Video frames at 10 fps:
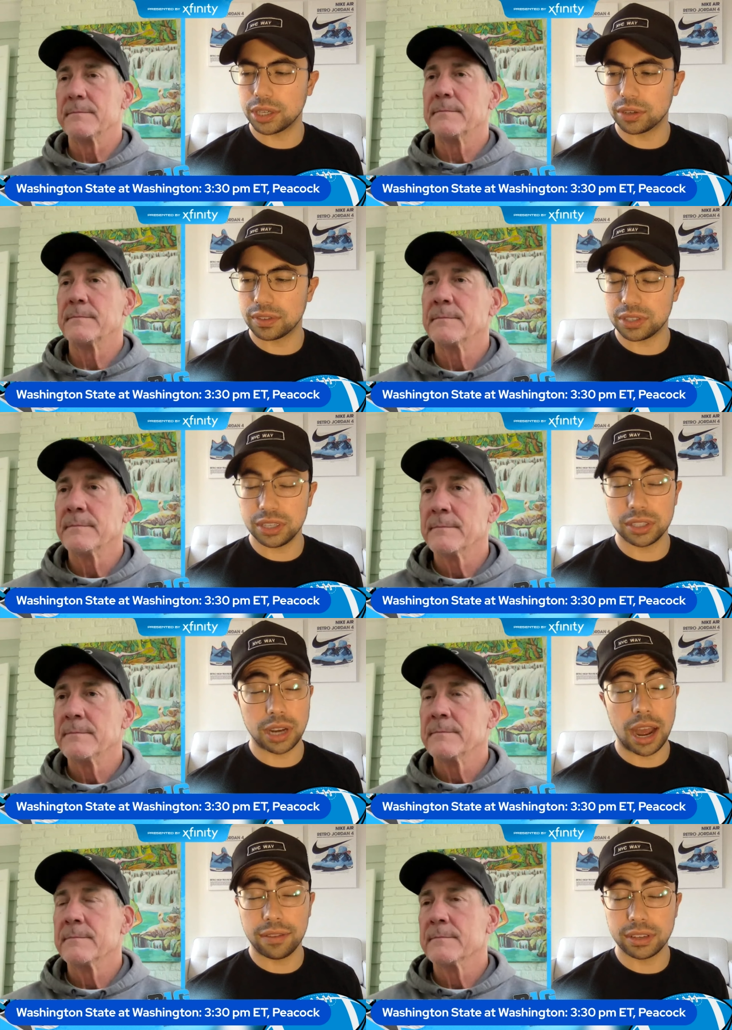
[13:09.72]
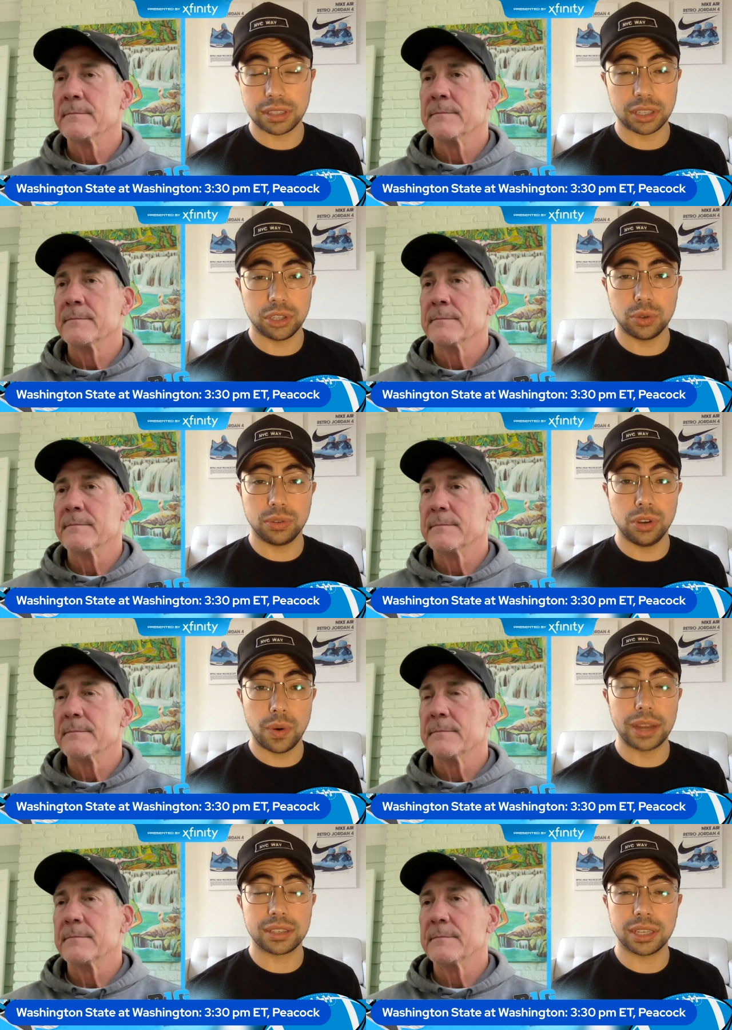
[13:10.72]
Speaker 1: here of the season. Obviously,
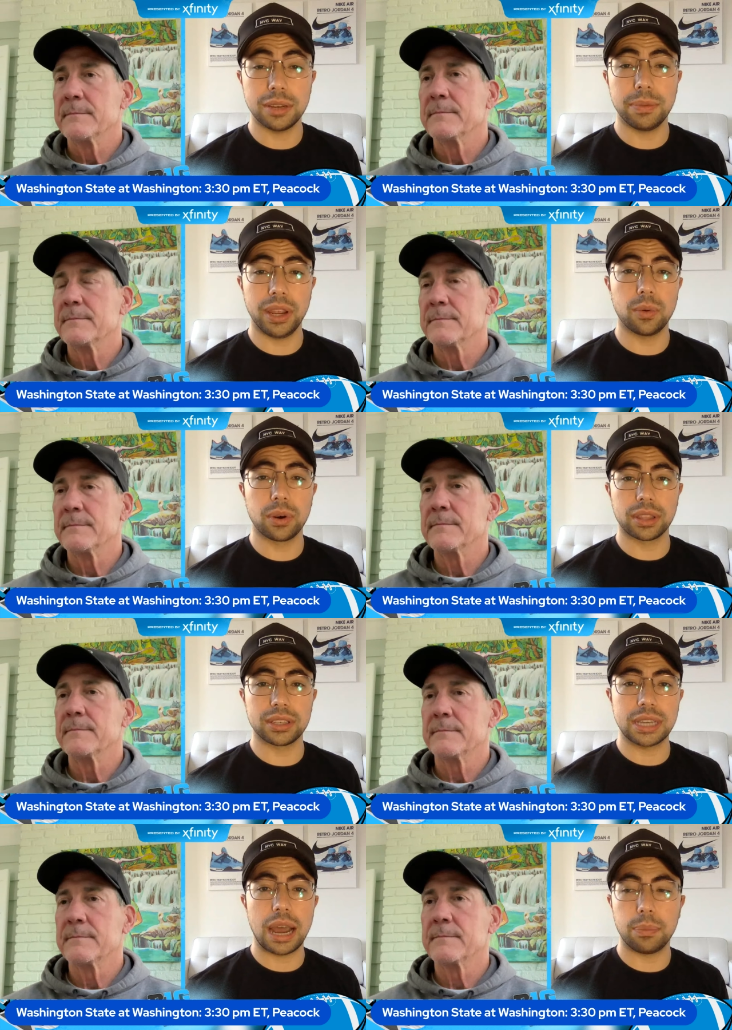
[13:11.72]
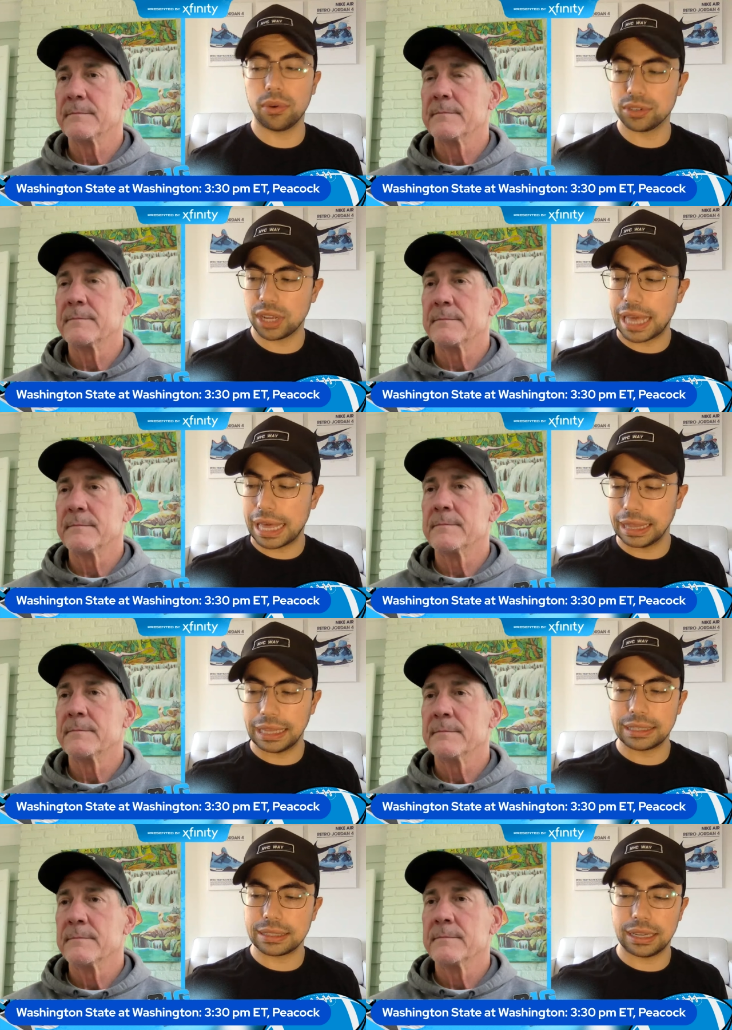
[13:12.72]
USC being one of the top ones on that
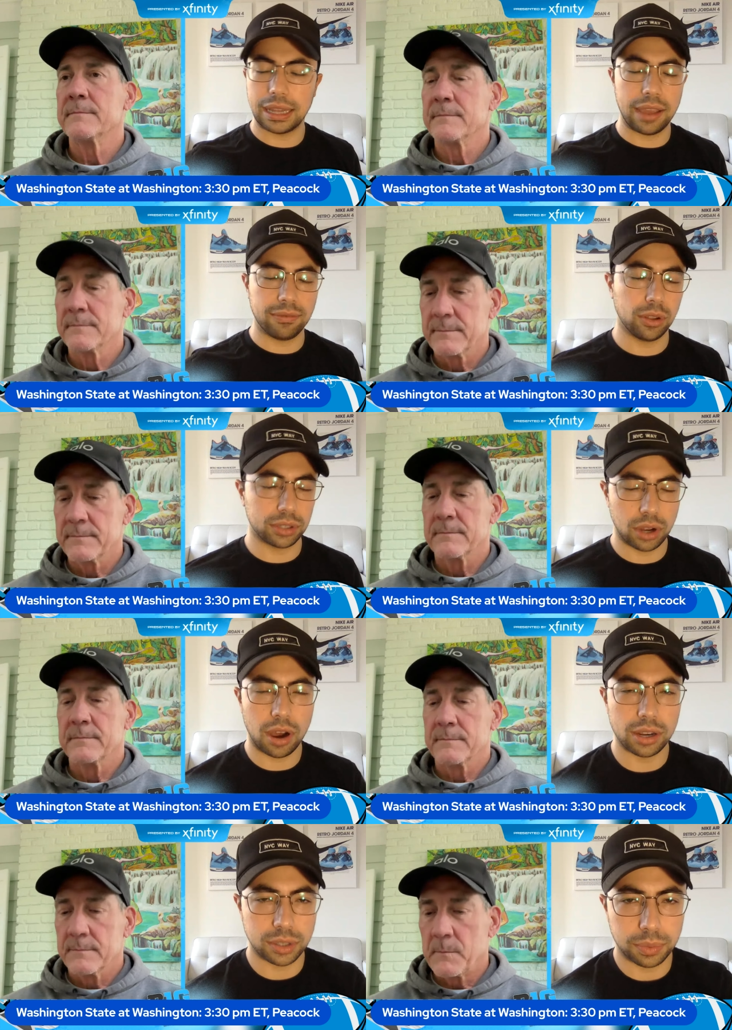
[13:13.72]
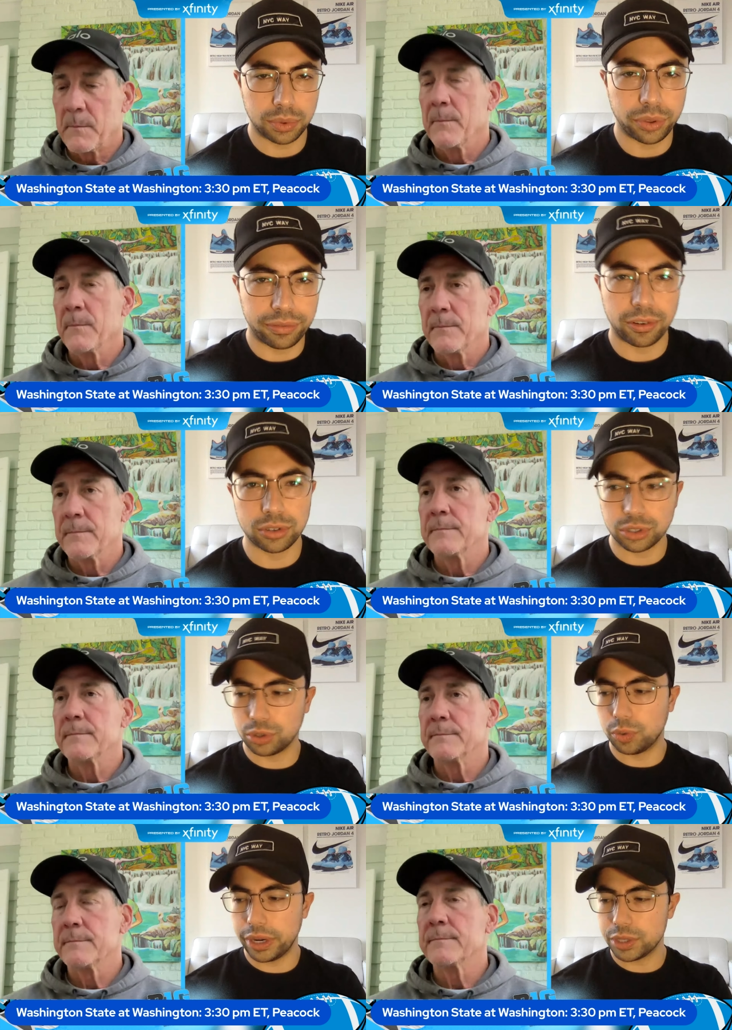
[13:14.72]
list, and they've looked awesome through the first
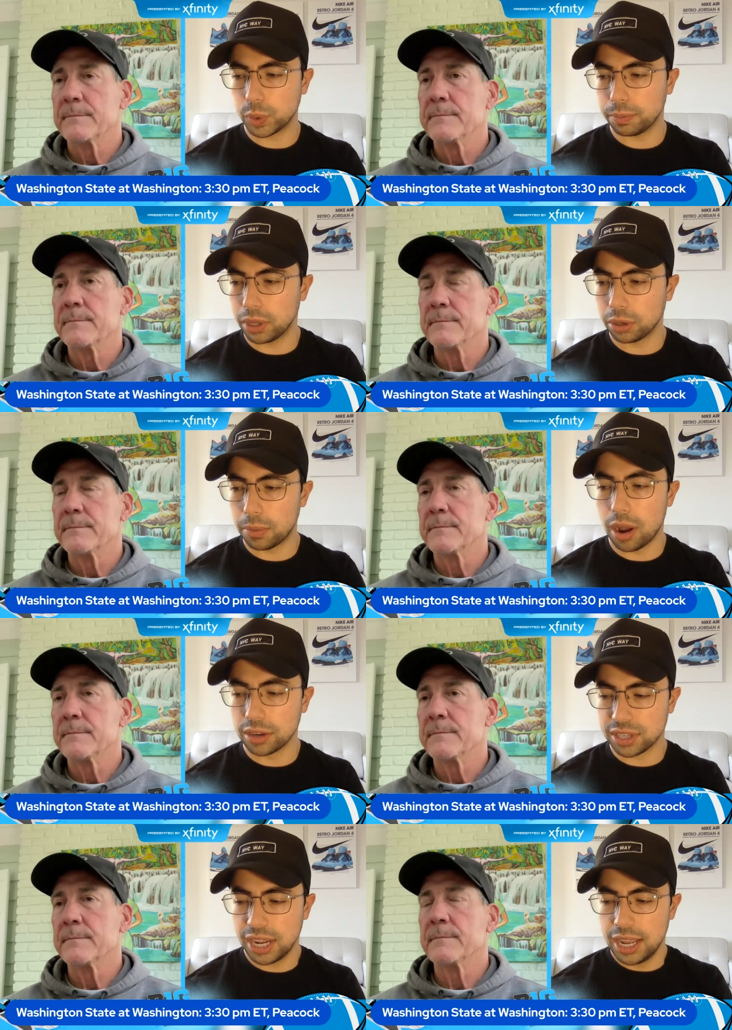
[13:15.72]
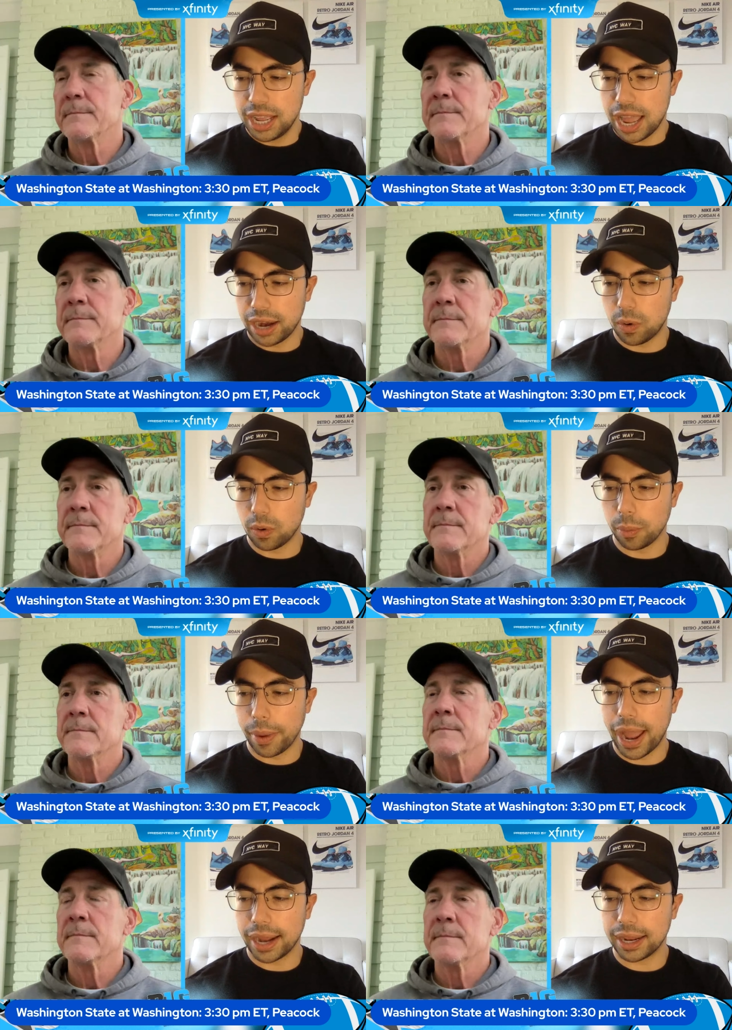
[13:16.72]
2 weeks with Miller Moss at
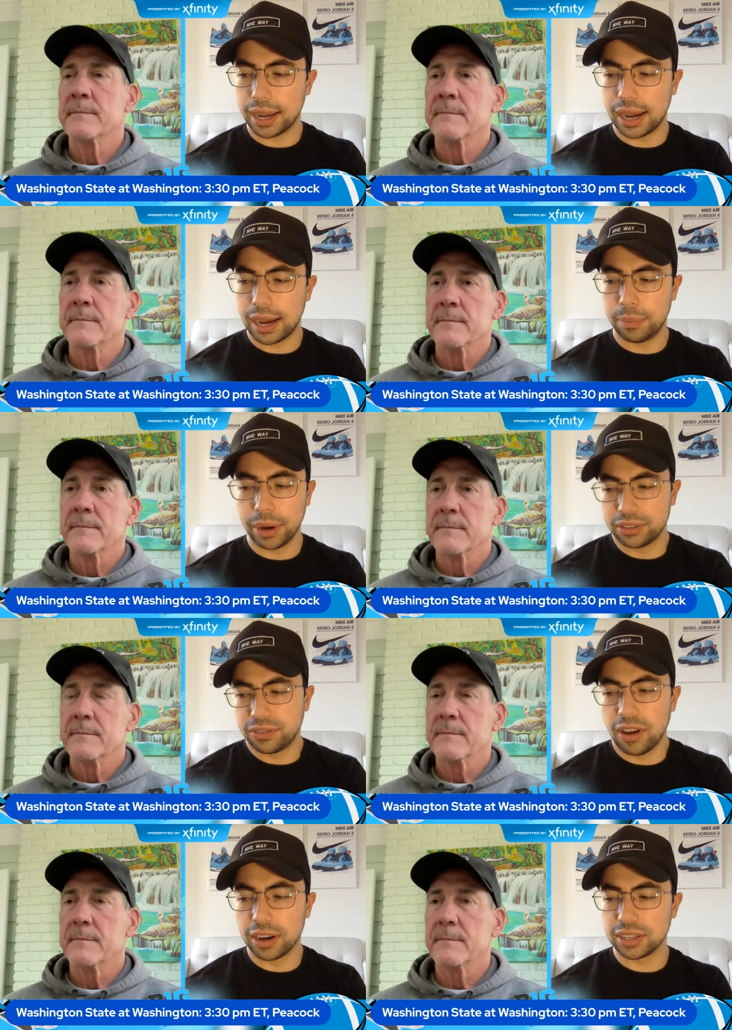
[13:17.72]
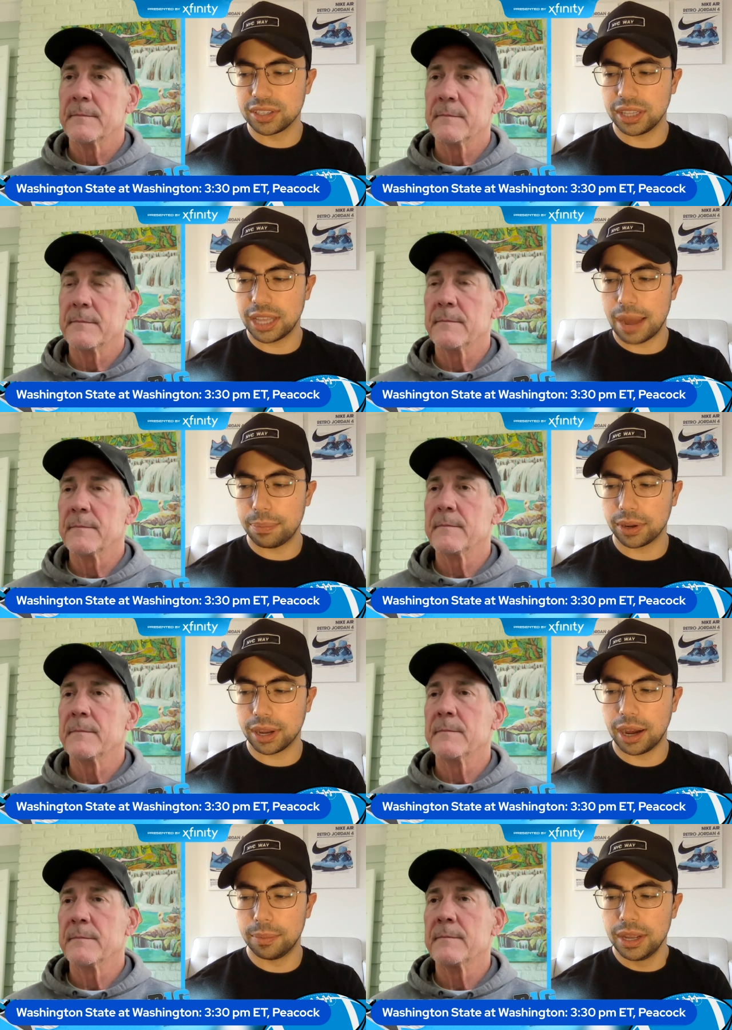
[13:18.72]
quarterback. But it's fun to see the Apple
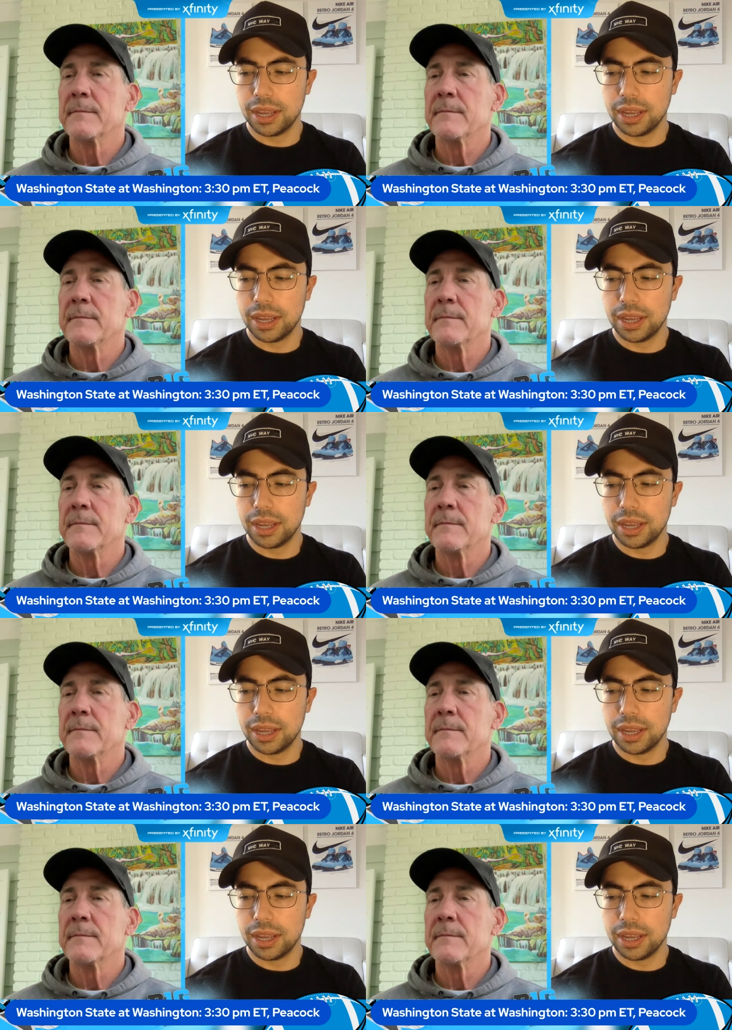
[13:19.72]
Cup.